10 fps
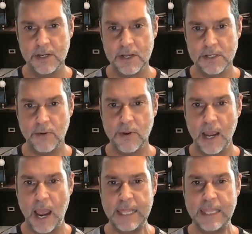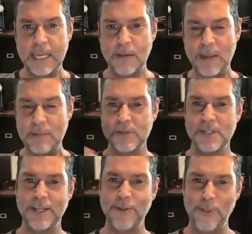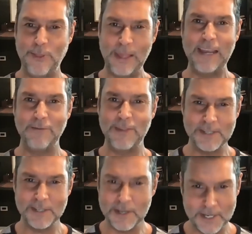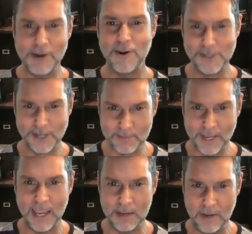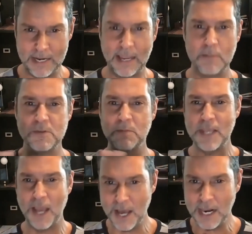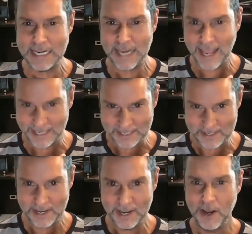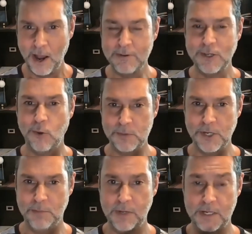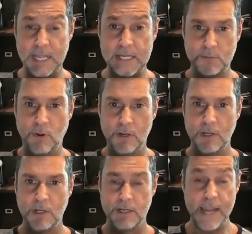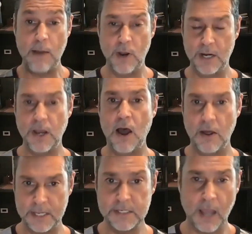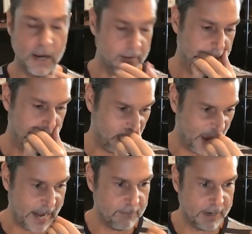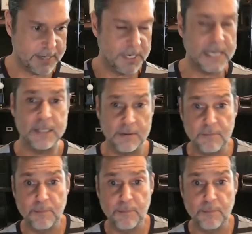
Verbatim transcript: So I think people still think of this as a zero sum game, and it comes from the early days of adoption because that's what networks are these kind of behavioral incentive